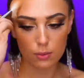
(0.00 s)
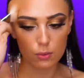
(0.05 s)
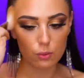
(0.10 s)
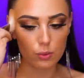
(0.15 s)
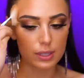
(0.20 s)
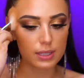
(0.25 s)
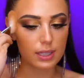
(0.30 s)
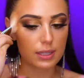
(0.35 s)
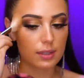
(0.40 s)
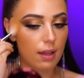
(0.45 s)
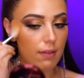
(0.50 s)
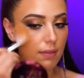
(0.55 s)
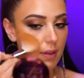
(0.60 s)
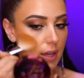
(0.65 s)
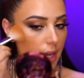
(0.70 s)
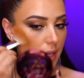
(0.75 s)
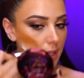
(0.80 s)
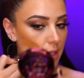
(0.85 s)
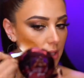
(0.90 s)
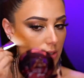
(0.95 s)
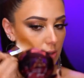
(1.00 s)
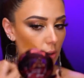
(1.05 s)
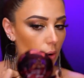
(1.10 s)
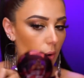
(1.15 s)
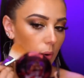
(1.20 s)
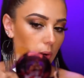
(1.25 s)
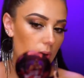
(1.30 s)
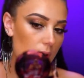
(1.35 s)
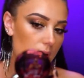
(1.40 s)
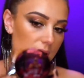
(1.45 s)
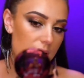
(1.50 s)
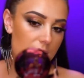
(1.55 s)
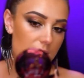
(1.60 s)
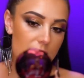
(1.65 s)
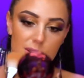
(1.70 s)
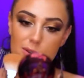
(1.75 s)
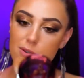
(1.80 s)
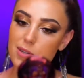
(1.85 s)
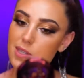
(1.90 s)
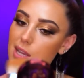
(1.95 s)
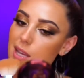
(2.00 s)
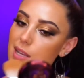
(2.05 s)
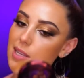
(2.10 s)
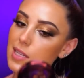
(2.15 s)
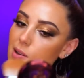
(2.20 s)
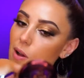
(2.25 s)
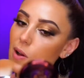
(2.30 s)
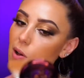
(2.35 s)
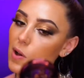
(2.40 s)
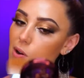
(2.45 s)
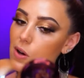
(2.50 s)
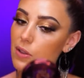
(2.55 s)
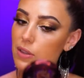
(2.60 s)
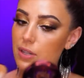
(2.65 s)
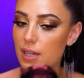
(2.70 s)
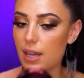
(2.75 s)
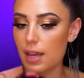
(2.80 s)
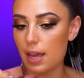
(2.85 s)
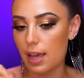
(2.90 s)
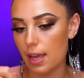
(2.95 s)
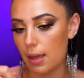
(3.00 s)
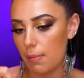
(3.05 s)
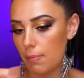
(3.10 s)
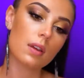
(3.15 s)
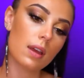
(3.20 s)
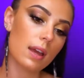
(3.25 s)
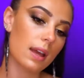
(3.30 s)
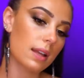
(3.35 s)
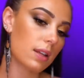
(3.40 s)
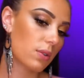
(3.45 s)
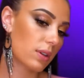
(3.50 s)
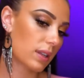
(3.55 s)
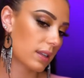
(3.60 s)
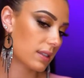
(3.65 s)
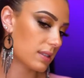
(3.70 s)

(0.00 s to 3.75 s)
Really love it. I could totally use this all the time. And you can